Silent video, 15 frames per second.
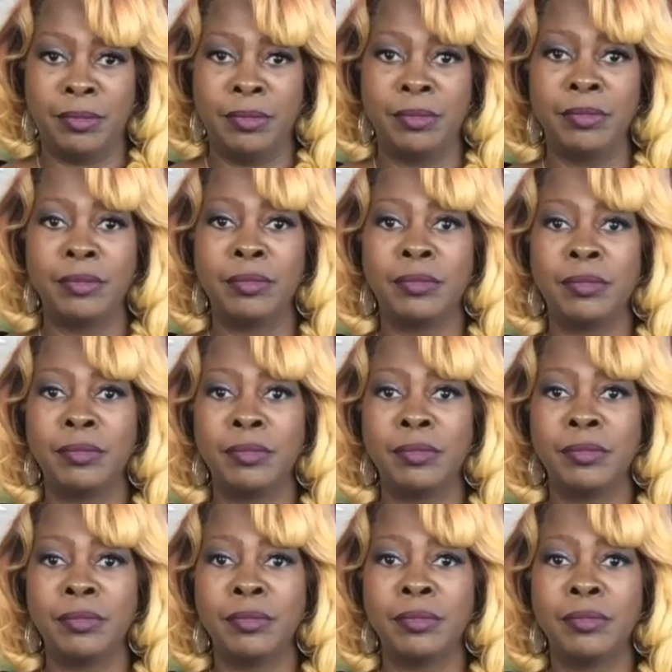
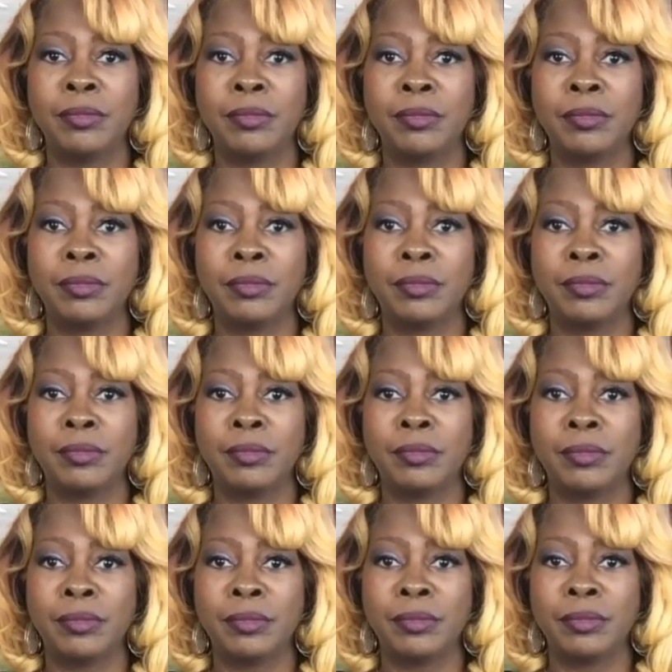
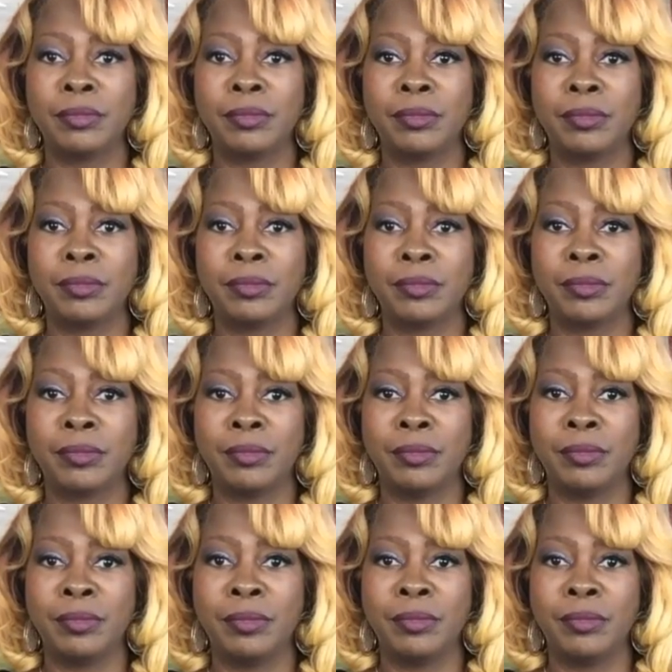
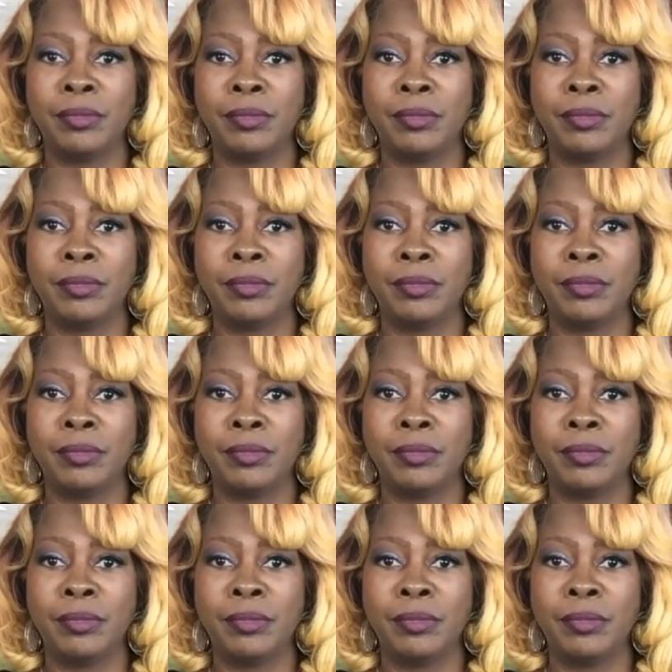The person shown says nothing.